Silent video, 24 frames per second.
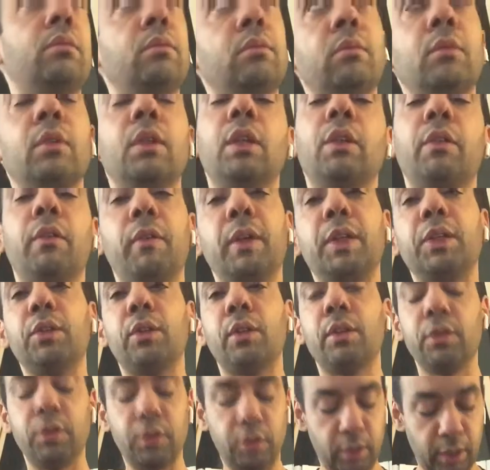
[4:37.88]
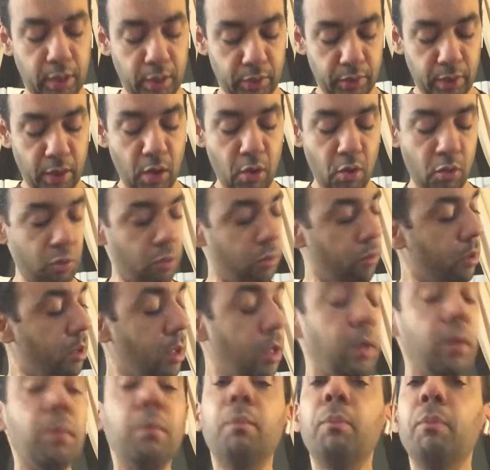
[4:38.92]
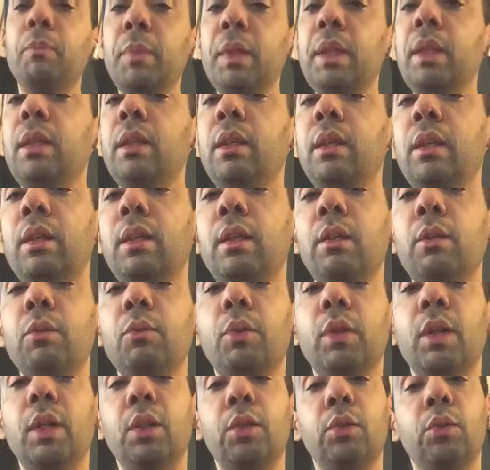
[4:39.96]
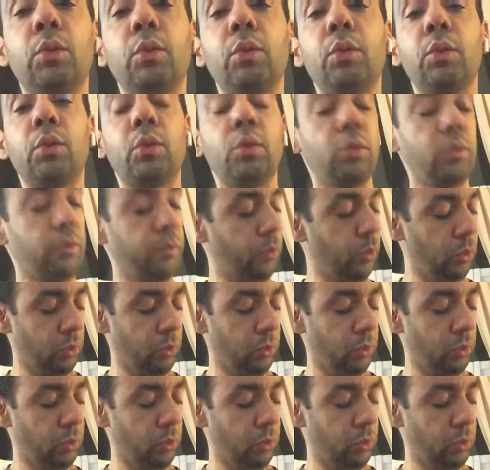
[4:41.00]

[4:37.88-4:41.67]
eventually you hear the oh, mi, re, do.